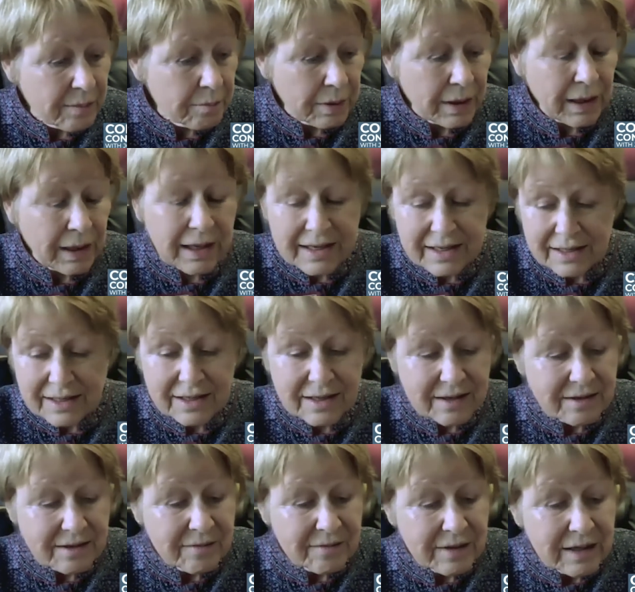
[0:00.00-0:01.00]
buy
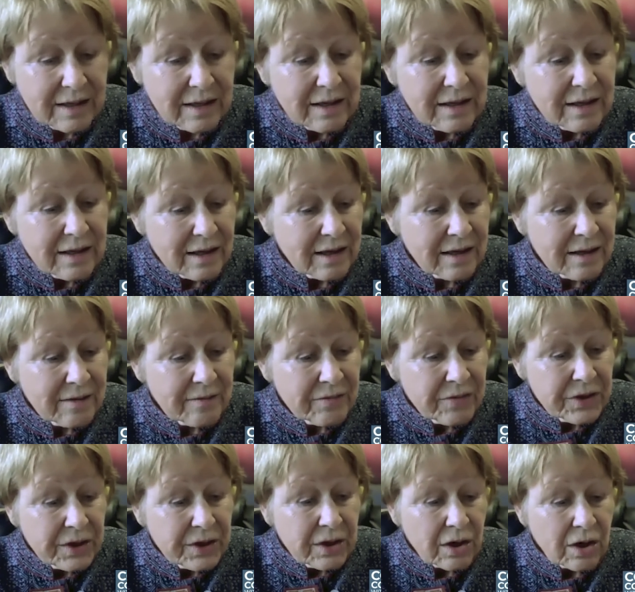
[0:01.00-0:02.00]
in,
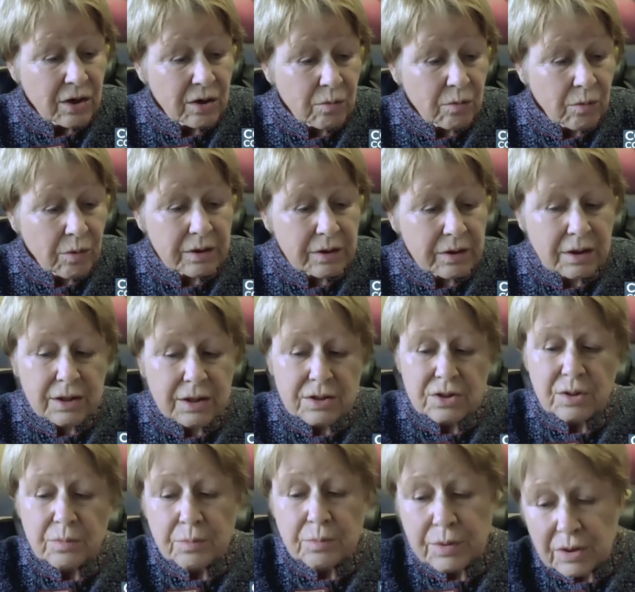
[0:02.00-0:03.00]
are working
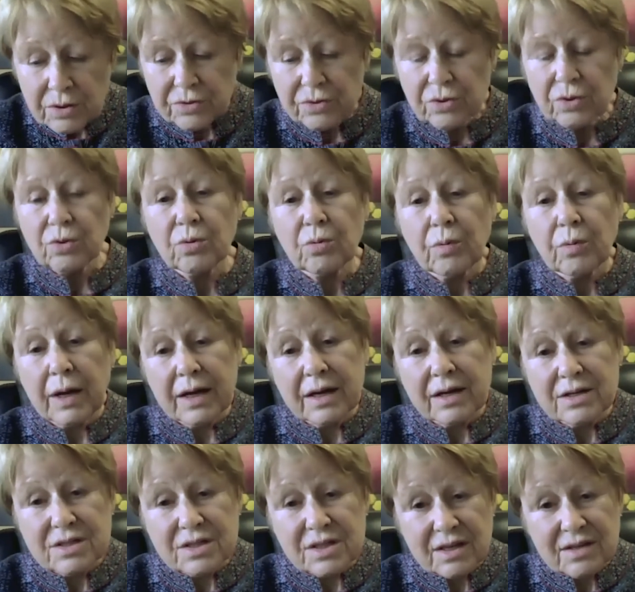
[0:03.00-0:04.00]
to build new
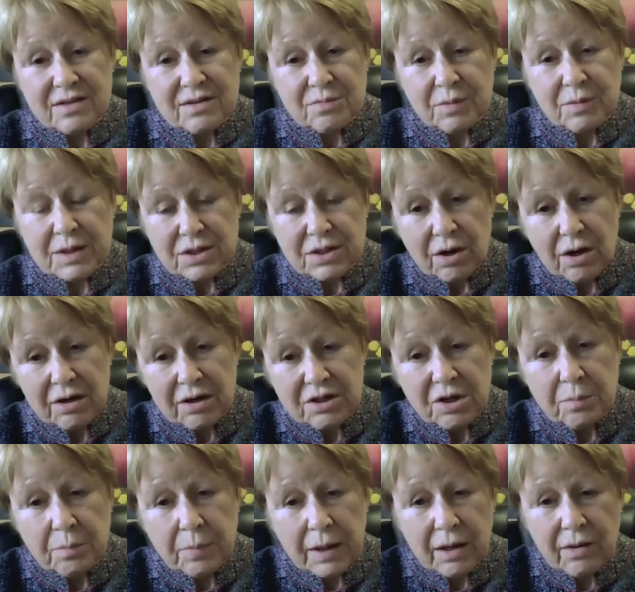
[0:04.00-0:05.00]
ways, as we
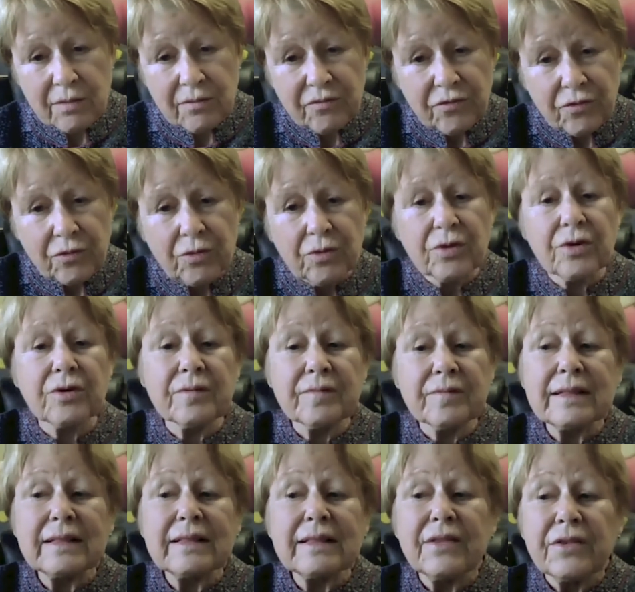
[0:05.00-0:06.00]
talked about, for
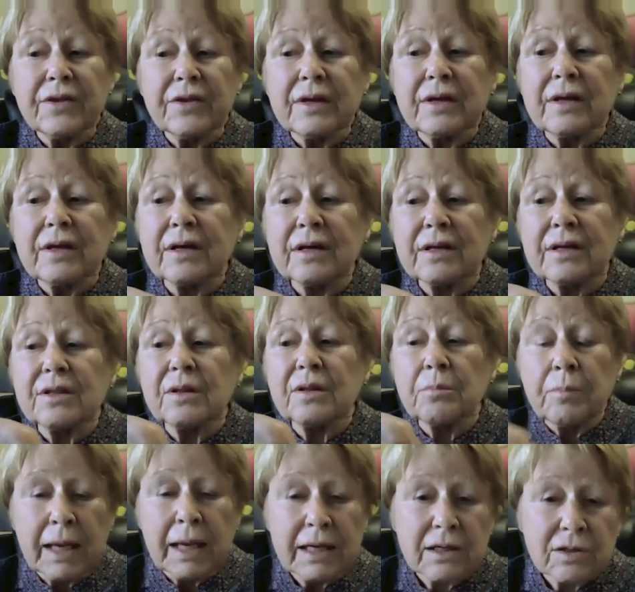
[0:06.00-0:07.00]
the
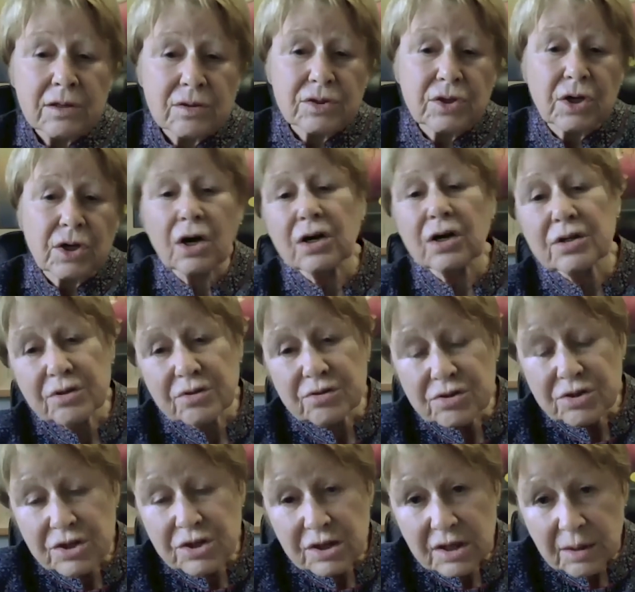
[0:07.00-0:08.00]
medical
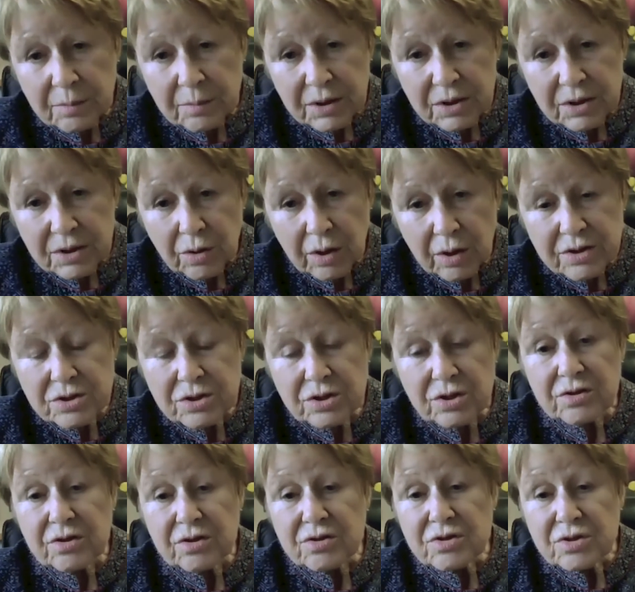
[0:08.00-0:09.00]
dollars to come across
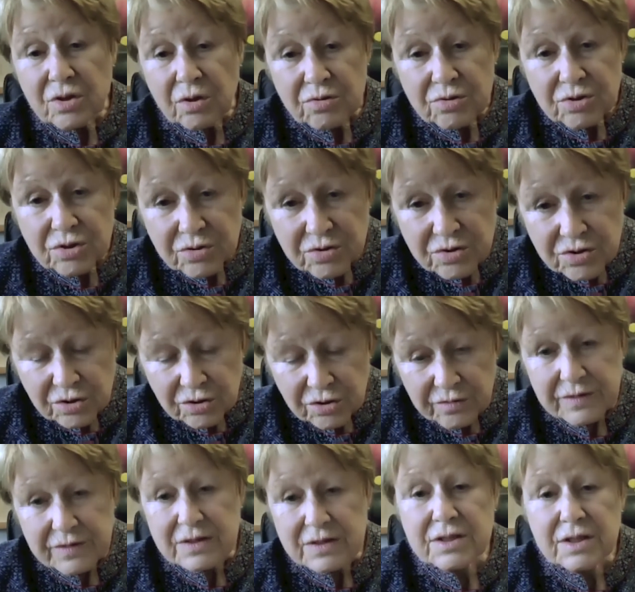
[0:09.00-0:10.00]
to the social
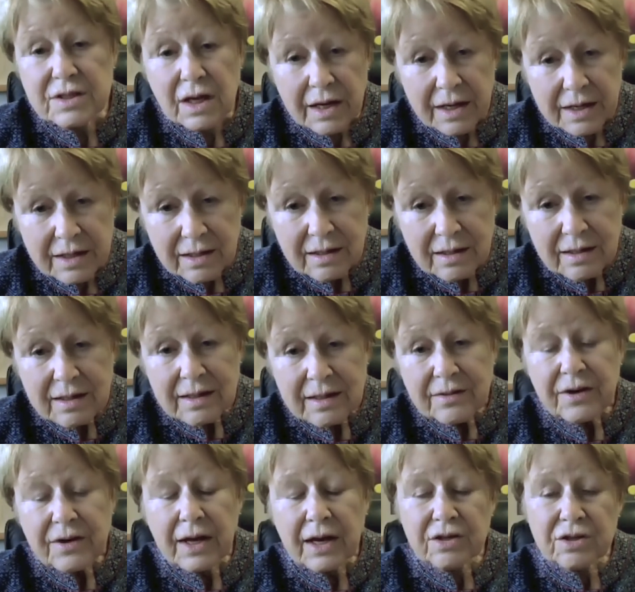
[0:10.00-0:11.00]
service side.
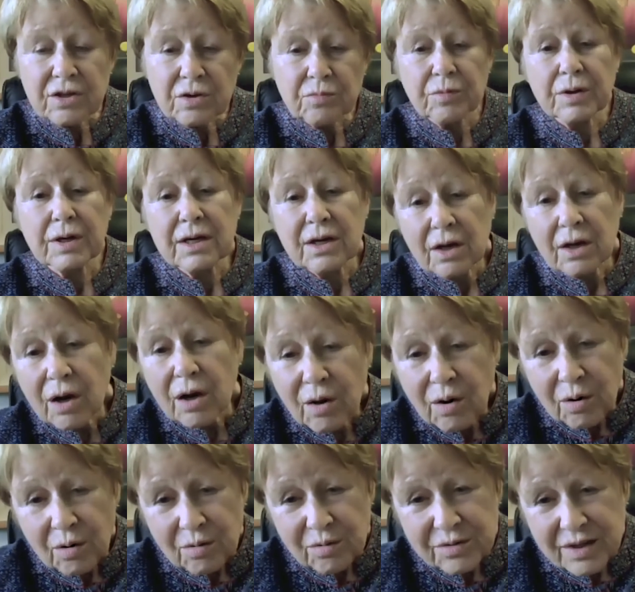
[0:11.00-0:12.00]
Now that we
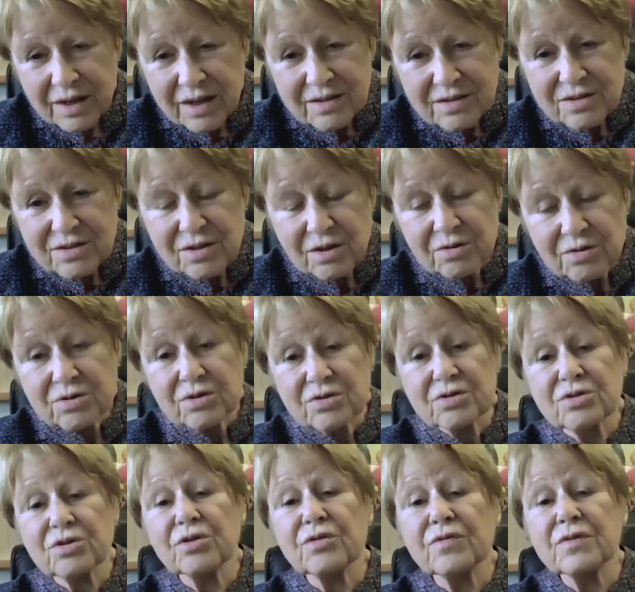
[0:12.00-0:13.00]
know that social
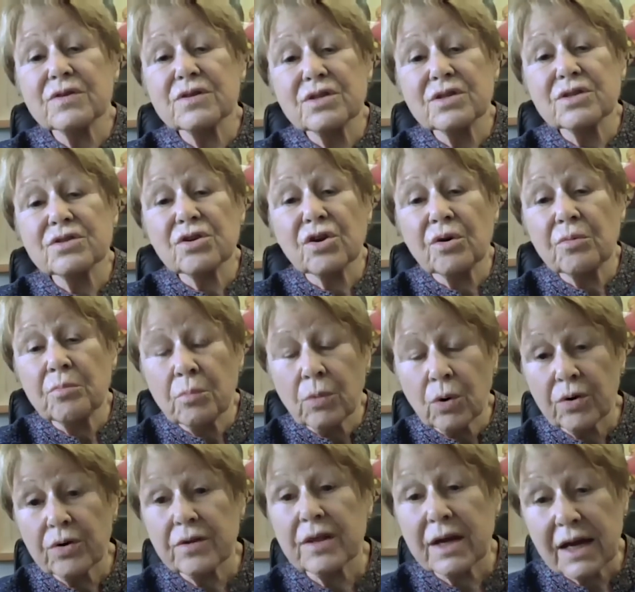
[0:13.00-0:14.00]
services are
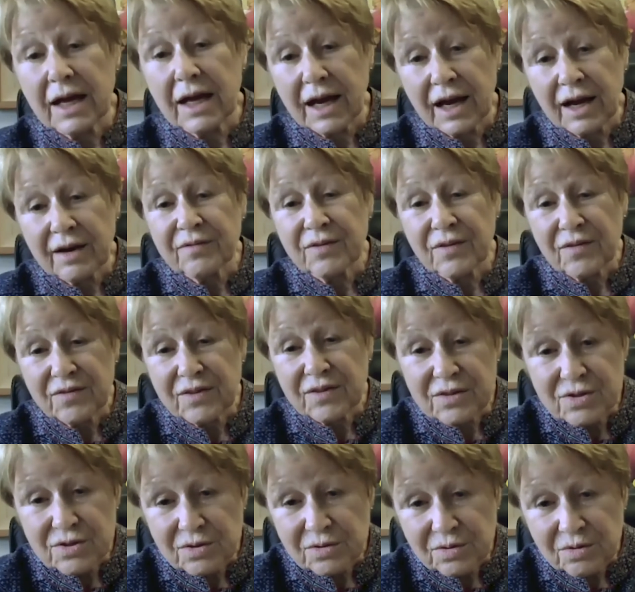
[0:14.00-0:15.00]
more than half of
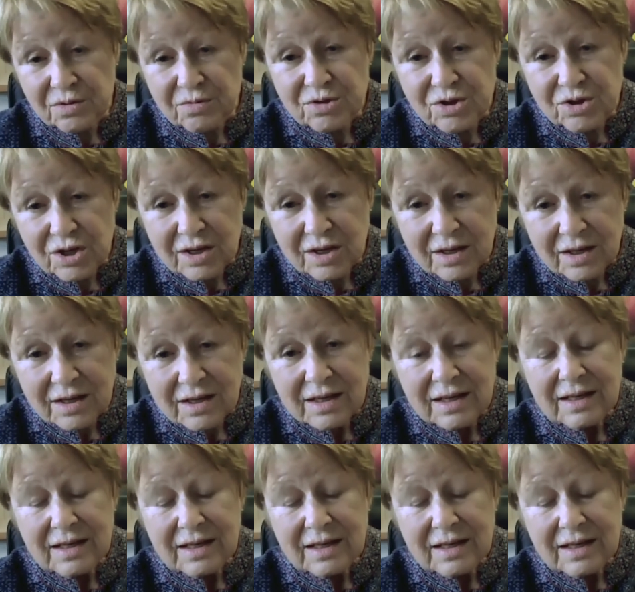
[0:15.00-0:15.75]
the solution,